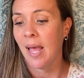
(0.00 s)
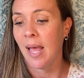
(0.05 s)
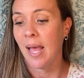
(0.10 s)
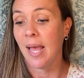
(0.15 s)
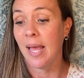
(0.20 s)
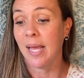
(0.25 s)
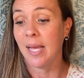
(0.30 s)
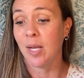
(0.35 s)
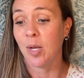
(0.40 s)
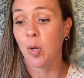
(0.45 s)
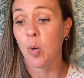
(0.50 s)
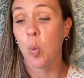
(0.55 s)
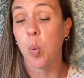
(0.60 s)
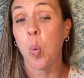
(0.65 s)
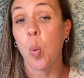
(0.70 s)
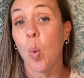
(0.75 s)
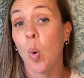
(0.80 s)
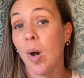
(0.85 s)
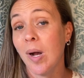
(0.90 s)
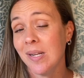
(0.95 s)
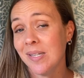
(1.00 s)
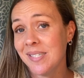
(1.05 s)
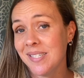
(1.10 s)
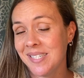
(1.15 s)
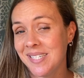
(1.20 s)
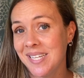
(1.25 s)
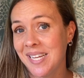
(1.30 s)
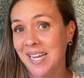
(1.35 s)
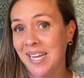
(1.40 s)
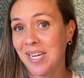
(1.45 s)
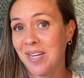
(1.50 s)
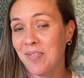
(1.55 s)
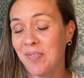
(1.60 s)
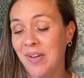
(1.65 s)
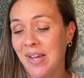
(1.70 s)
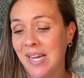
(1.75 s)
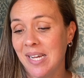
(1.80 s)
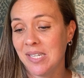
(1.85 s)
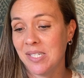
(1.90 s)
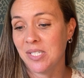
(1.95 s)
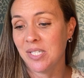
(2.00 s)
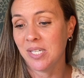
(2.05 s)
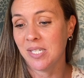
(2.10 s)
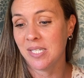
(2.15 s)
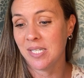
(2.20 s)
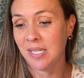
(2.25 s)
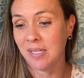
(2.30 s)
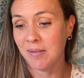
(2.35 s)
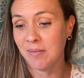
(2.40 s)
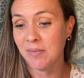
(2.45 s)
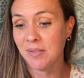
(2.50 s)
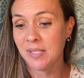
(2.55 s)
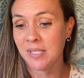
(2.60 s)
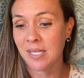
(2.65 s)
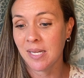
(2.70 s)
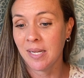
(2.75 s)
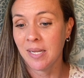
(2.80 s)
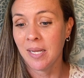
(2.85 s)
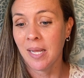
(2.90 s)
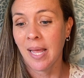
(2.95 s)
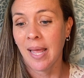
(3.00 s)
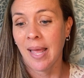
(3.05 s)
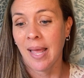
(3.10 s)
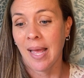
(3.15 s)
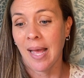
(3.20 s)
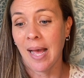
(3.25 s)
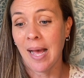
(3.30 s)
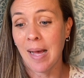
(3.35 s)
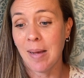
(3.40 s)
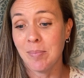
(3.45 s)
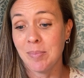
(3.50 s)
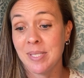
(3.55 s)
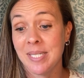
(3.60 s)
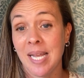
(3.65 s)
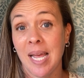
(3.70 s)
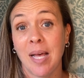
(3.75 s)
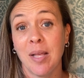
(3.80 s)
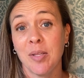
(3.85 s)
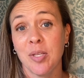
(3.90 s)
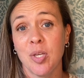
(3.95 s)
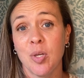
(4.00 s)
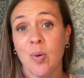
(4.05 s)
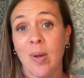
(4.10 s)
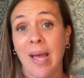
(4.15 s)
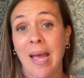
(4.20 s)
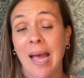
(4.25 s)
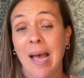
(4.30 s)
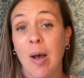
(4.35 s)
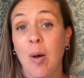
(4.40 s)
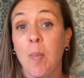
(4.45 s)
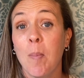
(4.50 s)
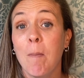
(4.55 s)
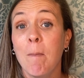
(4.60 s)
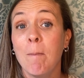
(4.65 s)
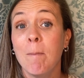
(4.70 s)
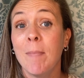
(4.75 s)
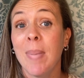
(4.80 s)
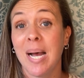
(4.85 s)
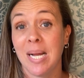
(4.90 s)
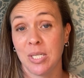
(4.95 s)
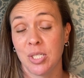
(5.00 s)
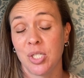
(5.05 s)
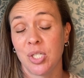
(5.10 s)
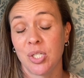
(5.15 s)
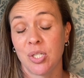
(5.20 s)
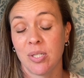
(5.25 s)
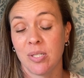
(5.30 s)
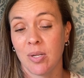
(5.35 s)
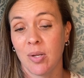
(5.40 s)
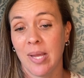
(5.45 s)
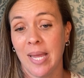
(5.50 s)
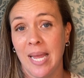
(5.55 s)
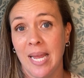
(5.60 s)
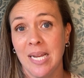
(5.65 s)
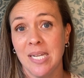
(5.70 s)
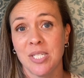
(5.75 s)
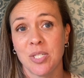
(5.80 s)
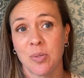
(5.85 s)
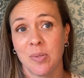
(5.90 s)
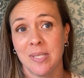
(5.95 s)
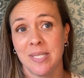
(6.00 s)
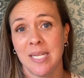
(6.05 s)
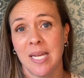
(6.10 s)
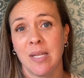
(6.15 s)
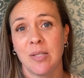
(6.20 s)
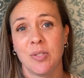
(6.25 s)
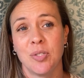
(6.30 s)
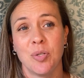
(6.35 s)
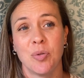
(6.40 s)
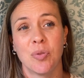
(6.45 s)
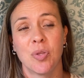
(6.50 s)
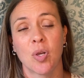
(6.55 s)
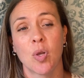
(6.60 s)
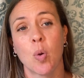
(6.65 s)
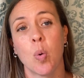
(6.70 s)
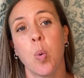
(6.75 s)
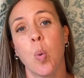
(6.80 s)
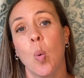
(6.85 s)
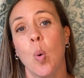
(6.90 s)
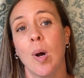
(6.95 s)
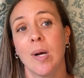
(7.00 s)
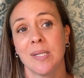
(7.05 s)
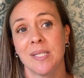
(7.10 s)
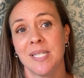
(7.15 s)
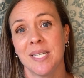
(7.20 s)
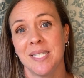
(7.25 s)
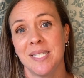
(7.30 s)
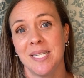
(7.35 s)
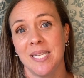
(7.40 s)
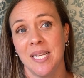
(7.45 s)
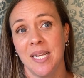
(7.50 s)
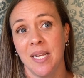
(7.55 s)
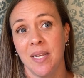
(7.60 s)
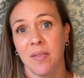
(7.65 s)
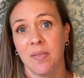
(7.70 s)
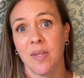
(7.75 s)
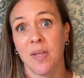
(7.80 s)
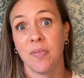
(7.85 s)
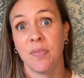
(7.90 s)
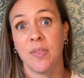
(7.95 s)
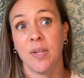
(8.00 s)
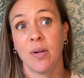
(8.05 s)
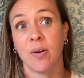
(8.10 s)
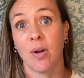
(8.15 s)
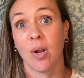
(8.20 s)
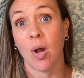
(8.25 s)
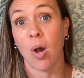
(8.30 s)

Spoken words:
And quantitative adjectives tell you how much. Okay? So it tells you the quantity that there